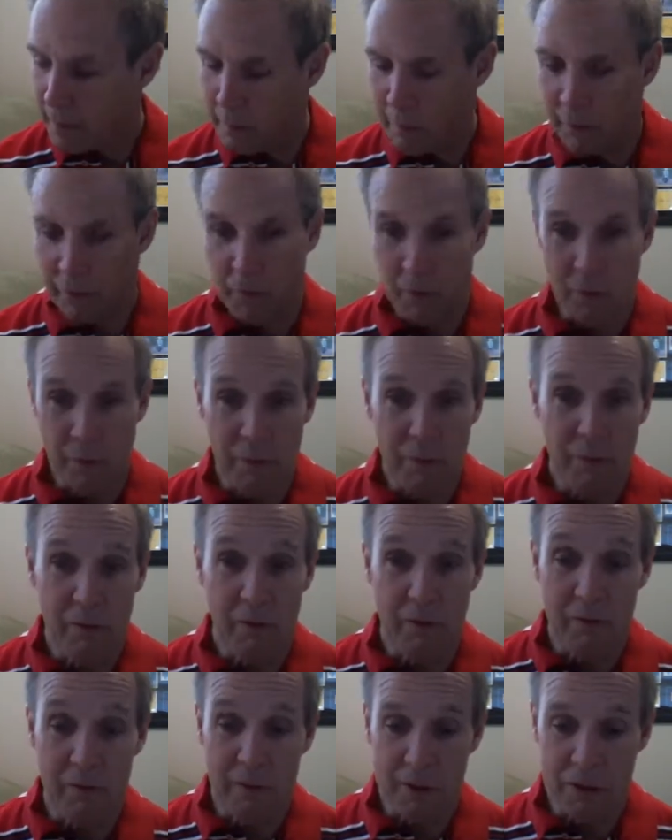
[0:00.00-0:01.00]
Before
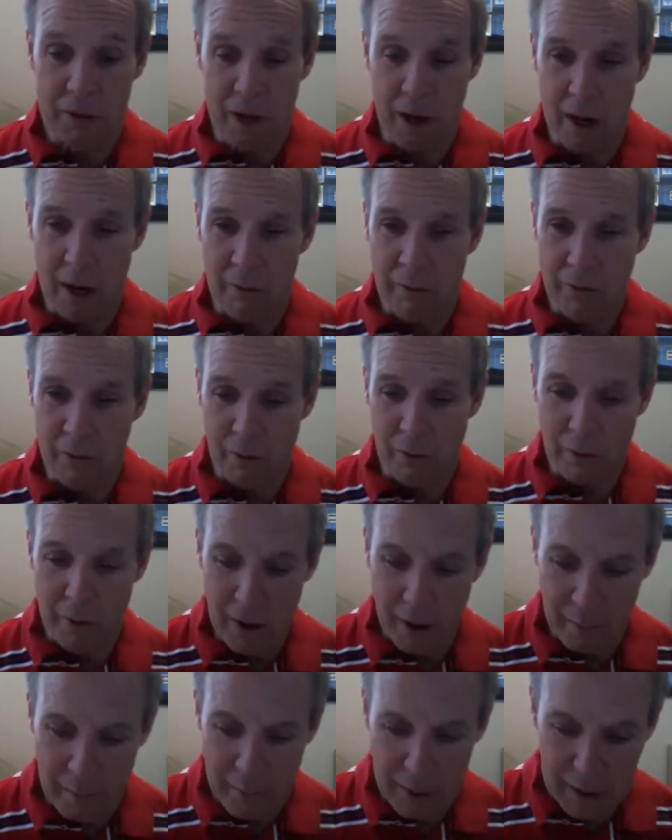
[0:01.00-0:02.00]
we stop for
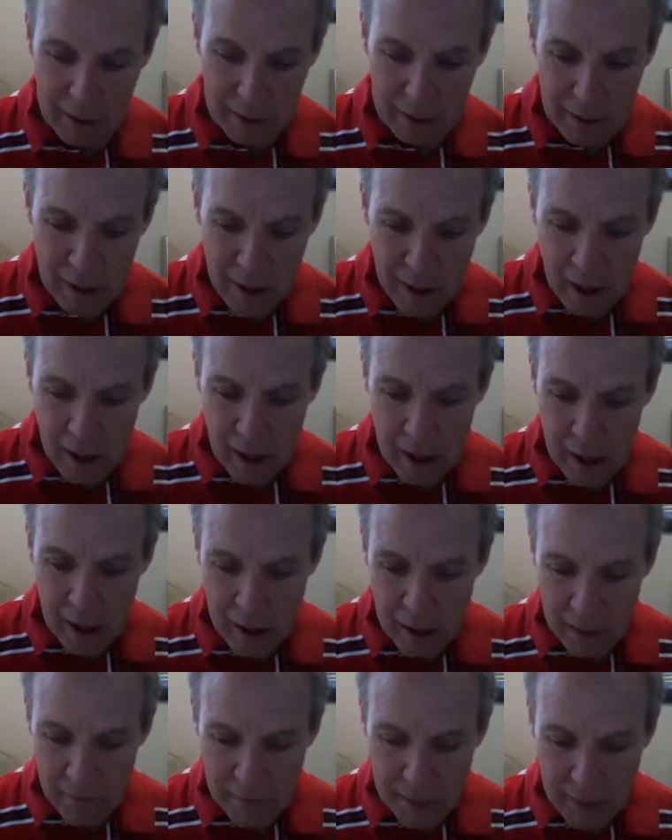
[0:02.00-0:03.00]
a minute,
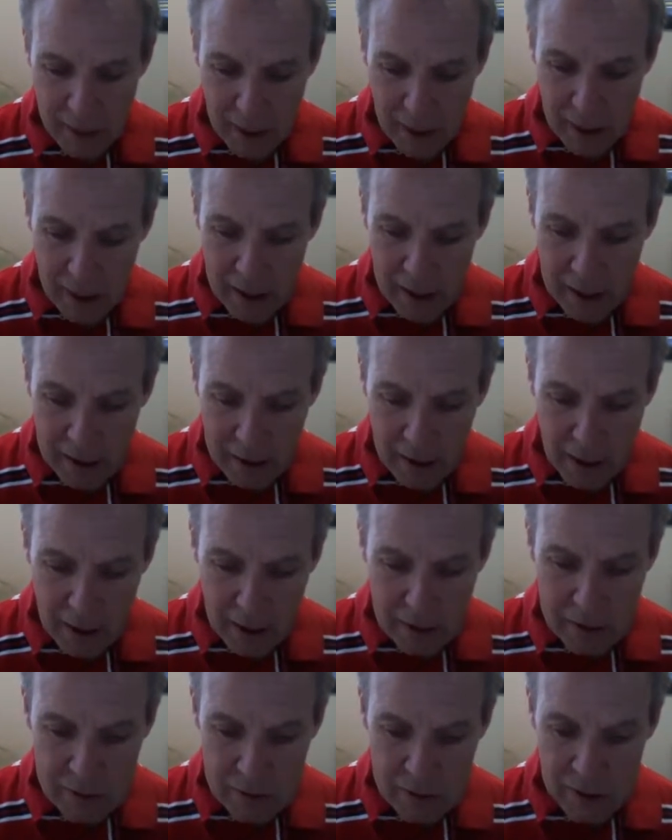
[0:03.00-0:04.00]
it
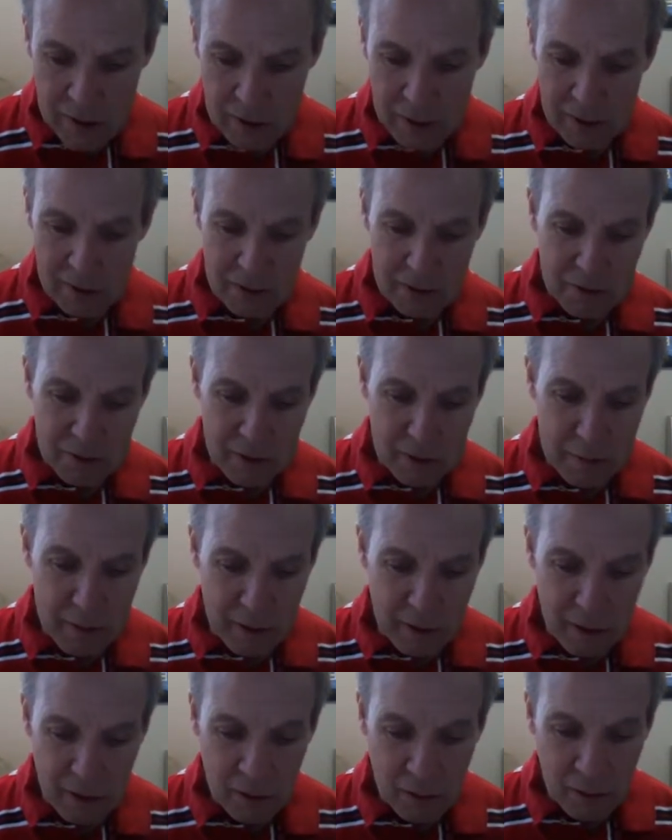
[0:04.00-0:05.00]
talks. There's something
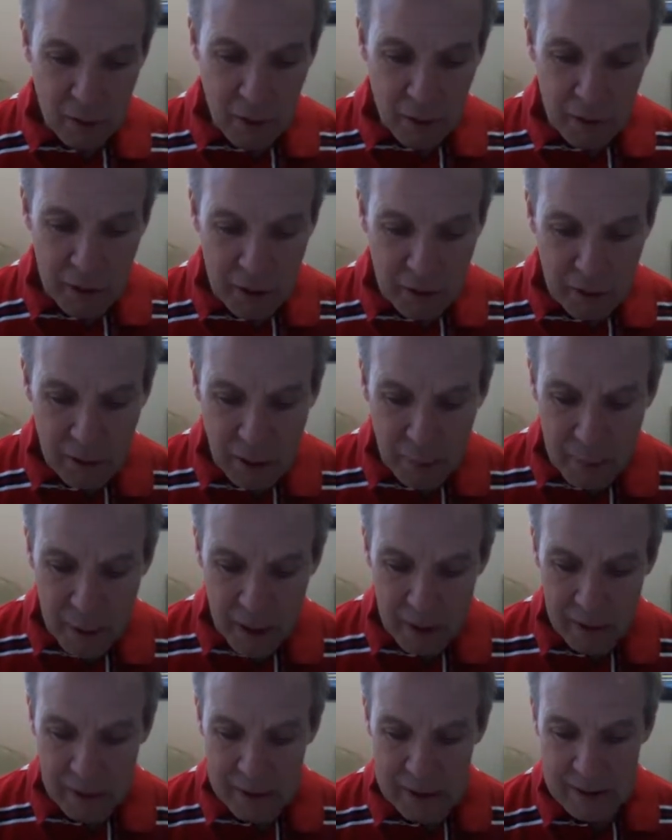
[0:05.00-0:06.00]
about colonial
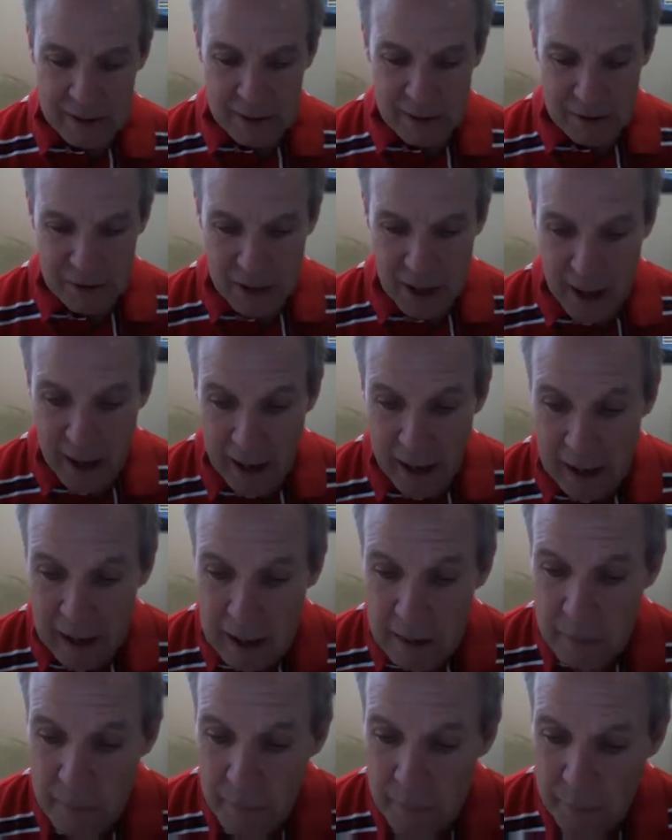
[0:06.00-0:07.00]
American
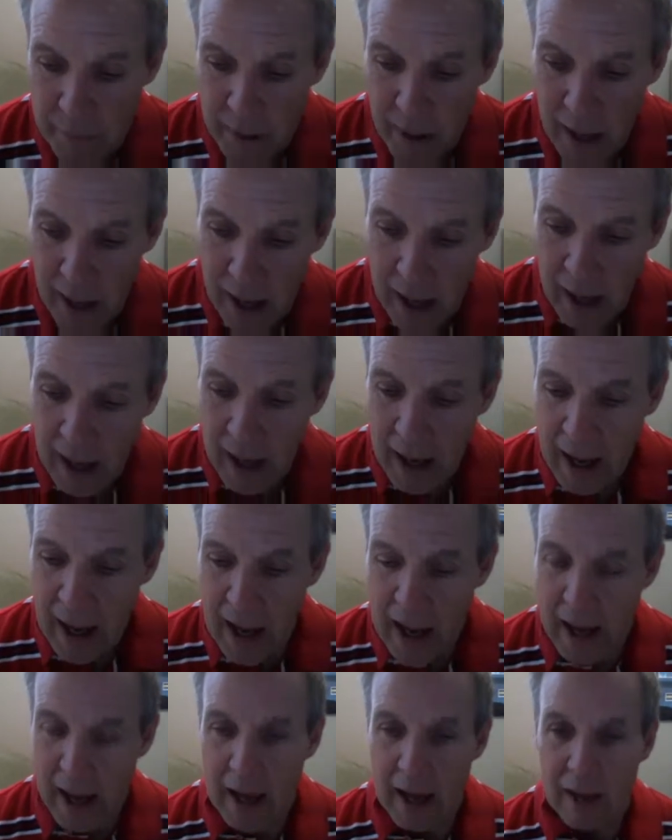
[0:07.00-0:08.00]
society,
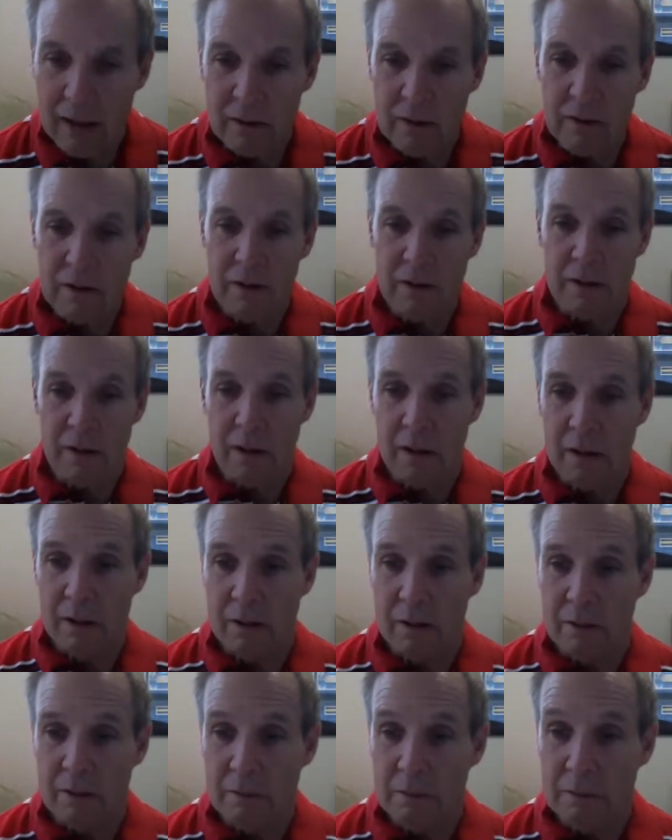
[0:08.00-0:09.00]
and
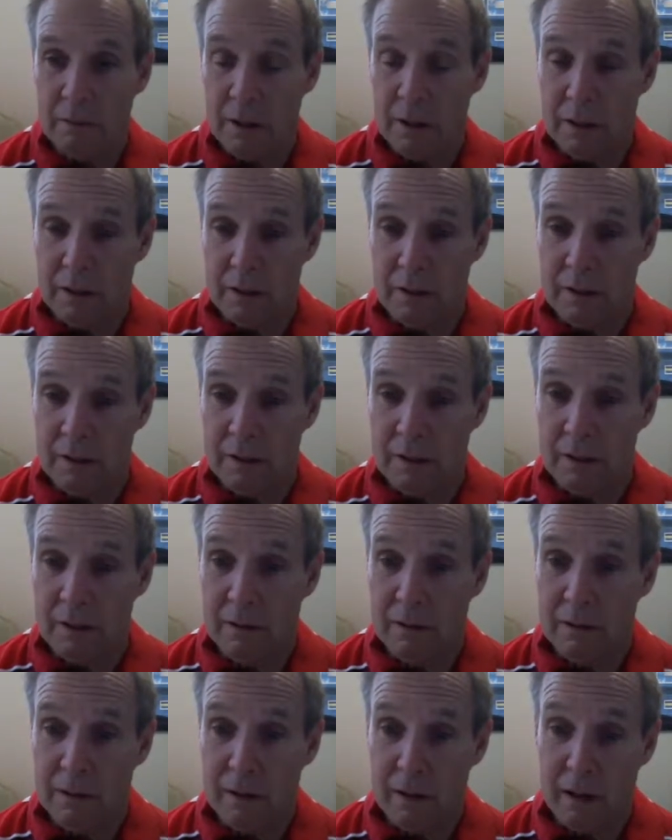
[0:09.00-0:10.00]
again,
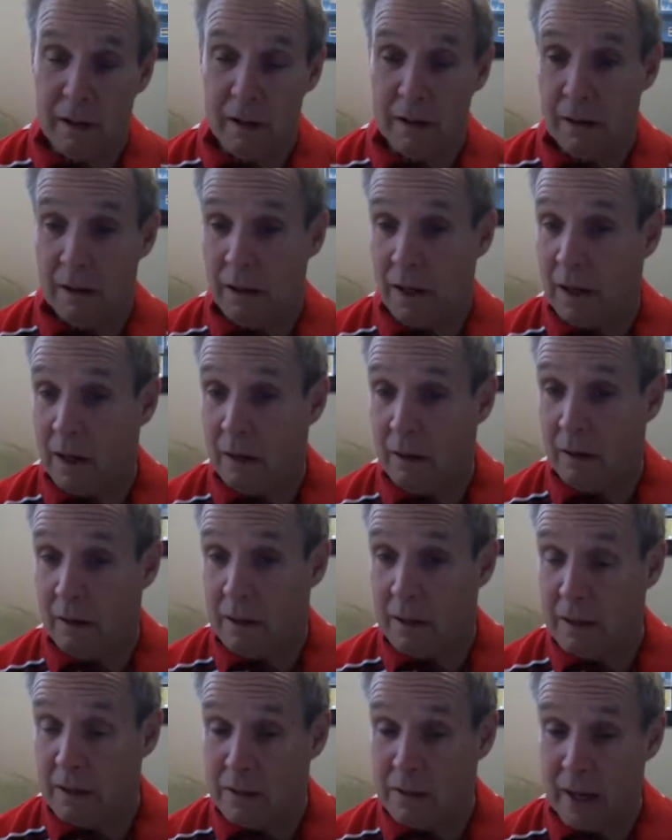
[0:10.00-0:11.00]
the idea here
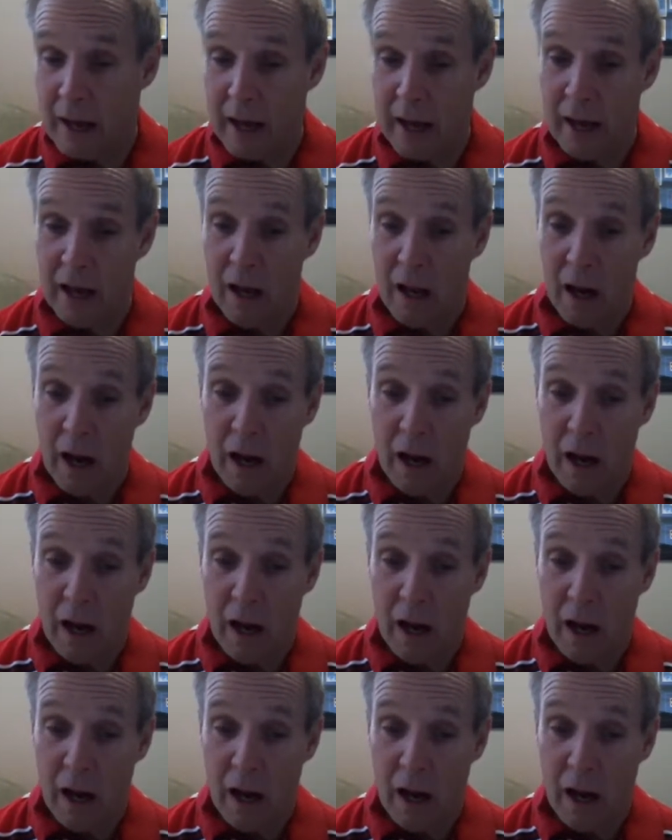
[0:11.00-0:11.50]
is that